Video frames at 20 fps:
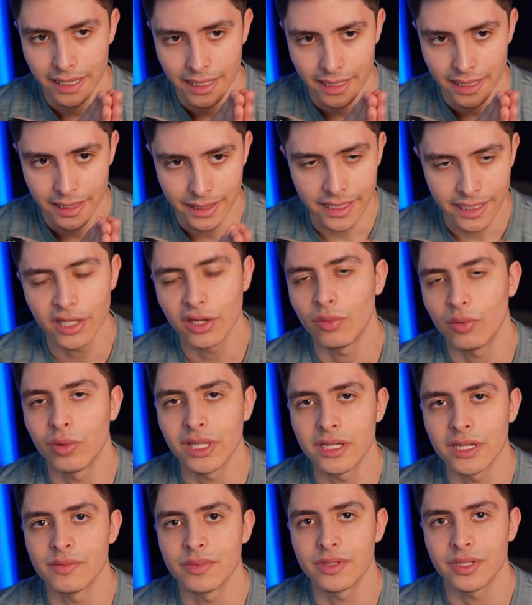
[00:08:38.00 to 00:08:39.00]
Nico
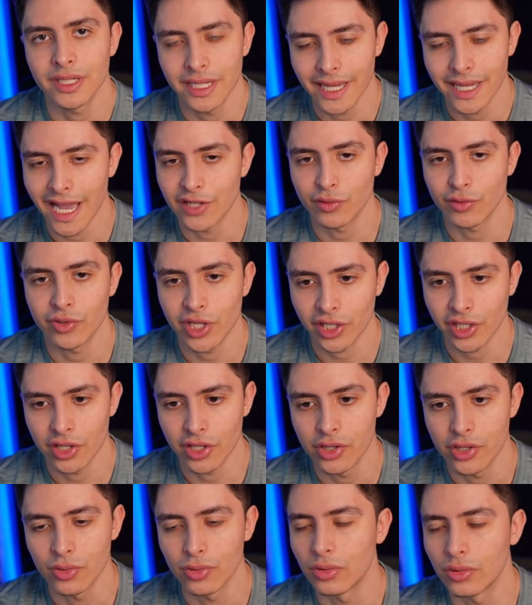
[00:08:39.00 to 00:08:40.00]
Williams, he has rejected
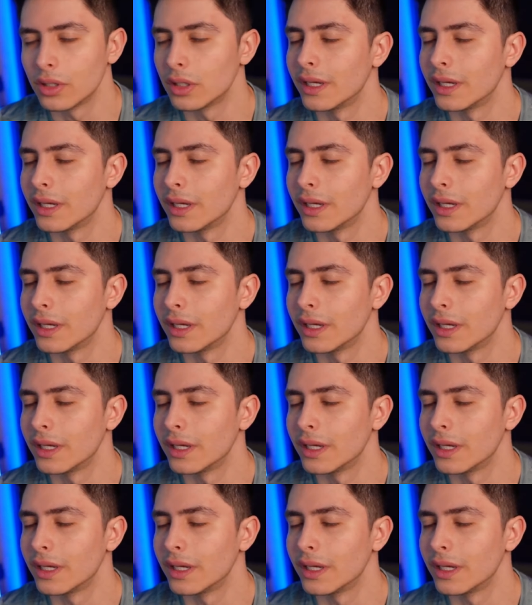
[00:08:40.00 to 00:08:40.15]
you.